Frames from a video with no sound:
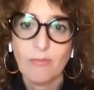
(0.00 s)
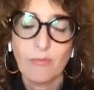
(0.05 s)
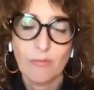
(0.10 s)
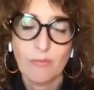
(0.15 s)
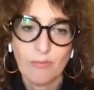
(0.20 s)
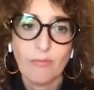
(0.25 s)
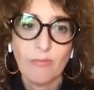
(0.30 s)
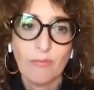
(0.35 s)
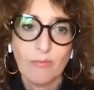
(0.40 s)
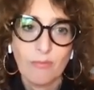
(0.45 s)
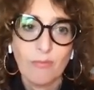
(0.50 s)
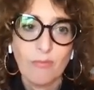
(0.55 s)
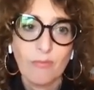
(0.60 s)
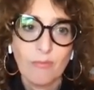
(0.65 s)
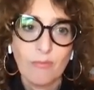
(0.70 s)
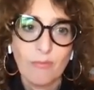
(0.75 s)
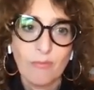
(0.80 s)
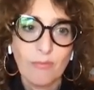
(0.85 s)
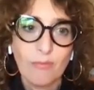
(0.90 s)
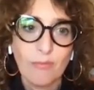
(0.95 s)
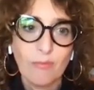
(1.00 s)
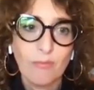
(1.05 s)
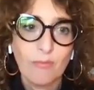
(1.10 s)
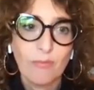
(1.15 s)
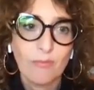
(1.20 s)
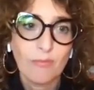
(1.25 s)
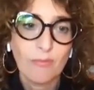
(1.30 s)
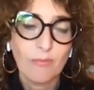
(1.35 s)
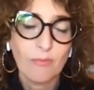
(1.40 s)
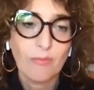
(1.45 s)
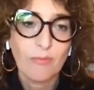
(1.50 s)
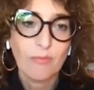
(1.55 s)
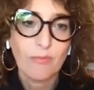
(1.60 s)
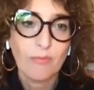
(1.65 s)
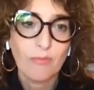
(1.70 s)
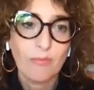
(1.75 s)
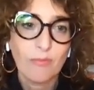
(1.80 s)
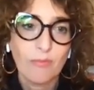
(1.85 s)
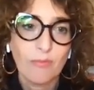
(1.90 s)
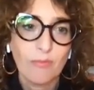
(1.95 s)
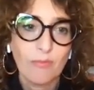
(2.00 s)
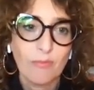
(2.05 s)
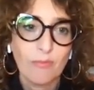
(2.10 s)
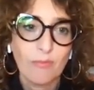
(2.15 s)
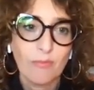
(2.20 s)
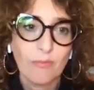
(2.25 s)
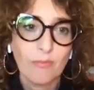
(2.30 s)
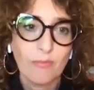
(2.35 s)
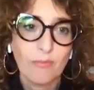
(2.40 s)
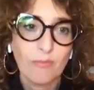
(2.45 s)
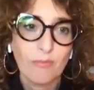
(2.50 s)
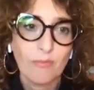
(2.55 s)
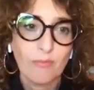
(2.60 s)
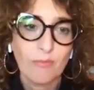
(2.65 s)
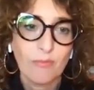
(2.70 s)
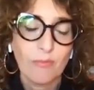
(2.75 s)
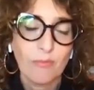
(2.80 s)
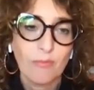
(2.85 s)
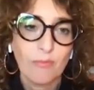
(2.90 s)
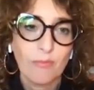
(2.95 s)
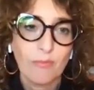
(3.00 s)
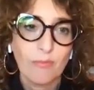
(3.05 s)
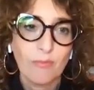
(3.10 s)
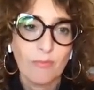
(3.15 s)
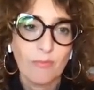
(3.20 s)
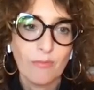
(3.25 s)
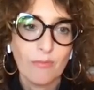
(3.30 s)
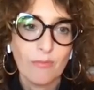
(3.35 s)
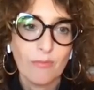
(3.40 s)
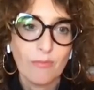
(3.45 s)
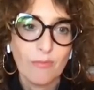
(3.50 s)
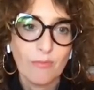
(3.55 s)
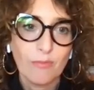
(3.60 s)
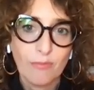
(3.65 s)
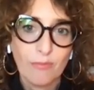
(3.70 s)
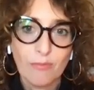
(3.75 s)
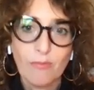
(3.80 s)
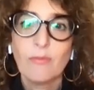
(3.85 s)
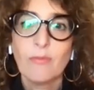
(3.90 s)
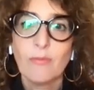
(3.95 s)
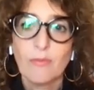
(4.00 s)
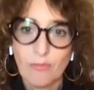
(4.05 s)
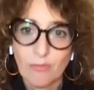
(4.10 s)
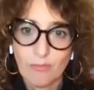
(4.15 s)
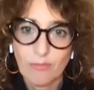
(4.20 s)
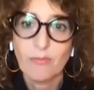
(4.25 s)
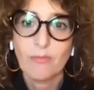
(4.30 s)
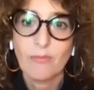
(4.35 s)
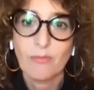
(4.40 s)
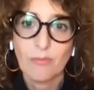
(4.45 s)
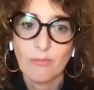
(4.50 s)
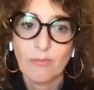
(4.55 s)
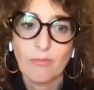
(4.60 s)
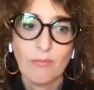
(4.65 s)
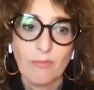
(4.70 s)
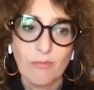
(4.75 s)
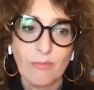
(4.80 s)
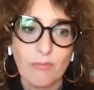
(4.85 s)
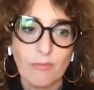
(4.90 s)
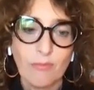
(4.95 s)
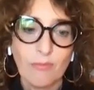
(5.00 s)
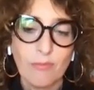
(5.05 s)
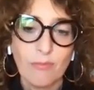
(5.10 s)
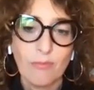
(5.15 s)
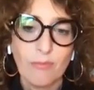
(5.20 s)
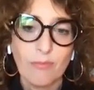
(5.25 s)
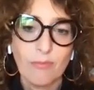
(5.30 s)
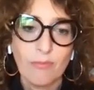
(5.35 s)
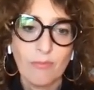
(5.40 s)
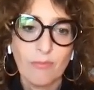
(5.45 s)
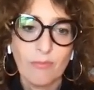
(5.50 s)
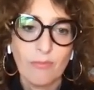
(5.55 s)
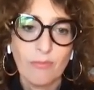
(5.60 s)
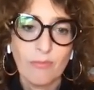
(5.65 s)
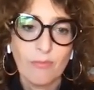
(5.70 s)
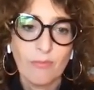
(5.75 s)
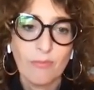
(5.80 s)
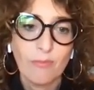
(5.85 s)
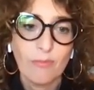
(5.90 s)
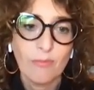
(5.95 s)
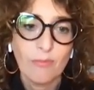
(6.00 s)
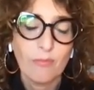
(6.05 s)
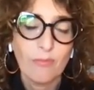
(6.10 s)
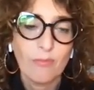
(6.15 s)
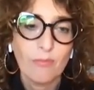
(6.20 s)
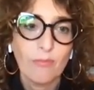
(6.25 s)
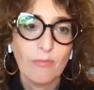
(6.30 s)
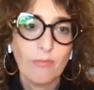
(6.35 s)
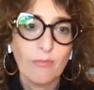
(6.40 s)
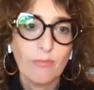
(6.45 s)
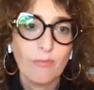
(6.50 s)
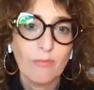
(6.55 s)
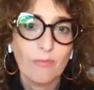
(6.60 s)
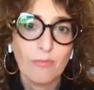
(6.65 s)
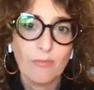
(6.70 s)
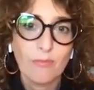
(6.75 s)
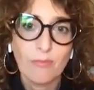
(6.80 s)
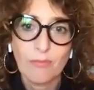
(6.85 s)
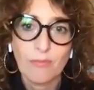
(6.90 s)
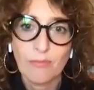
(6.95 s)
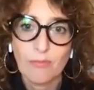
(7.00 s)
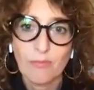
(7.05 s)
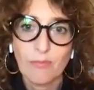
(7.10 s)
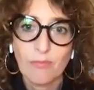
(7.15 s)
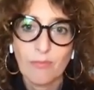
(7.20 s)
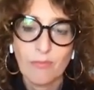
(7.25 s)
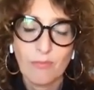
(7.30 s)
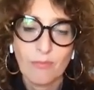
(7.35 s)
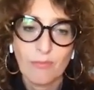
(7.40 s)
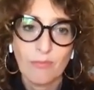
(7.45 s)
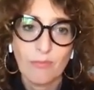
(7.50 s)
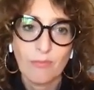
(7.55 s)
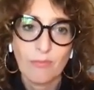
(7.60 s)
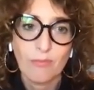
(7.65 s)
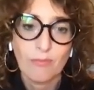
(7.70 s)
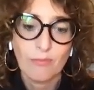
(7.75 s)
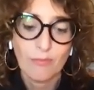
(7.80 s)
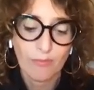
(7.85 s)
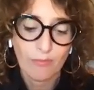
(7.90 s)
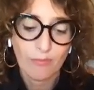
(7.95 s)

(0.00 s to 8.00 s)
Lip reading: (not speaking)